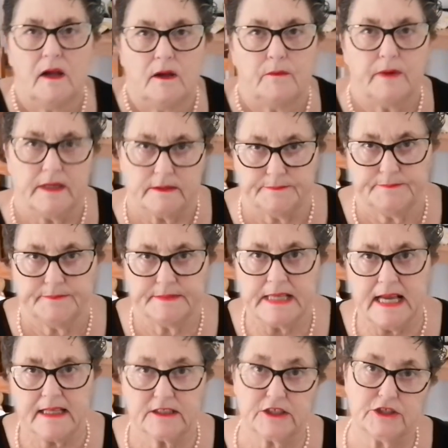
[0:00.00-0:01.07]
Well,
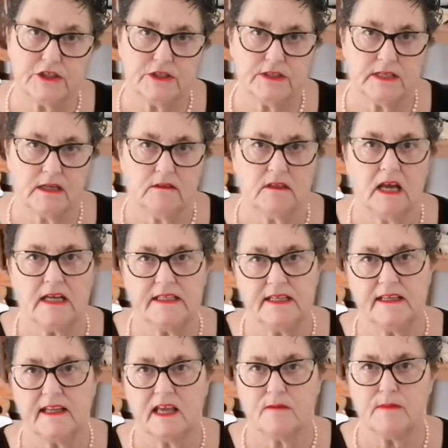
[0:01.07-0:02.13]
as it turns out, I
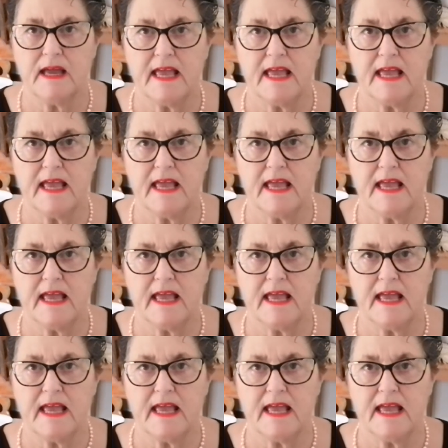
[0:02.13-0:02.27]
didn't get my